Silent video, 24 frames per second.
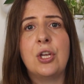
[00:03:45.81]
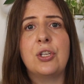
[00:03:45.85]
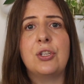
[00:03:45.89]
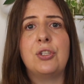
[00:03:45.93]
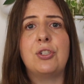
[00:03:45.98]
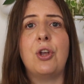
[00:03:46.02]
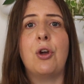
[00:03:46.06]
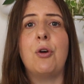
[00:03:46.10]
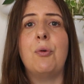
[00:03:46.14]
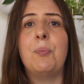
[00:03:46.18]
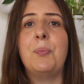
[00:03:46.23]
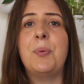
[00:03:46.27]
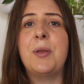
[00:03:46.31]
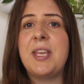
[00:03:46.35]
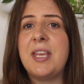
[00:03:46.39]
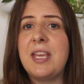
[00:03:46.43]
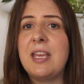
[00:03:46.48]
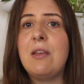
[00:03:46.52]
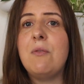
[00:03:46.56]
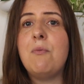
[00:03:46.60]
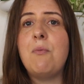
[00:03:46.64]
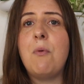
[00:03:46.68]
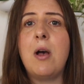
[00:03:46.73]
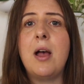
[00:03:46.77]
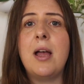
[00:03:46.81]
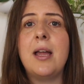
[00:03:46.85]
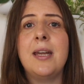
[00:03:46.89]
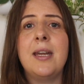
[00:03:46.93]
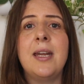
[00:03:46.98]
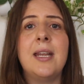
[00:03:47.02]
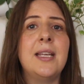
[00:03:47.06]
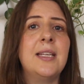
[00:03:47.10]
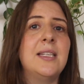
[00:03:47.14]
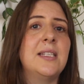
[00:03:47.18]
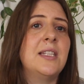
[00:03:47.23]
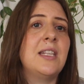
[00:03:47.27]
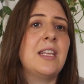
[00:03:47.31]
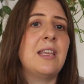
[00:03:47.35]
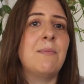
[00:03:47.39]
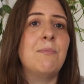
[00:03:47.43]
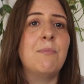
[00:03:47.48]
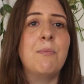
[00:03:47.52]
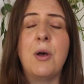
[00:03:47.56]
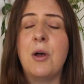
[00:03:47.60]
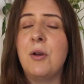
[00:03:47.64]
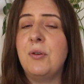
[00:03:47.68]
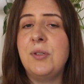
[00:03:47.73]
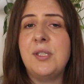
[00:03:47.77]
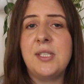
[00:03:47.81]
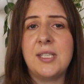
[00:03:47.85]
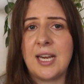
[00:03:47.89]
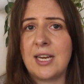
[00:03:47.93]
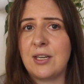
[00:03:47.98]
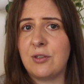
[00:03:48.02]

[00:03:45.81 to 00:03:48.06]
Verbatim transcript: So P1 is the most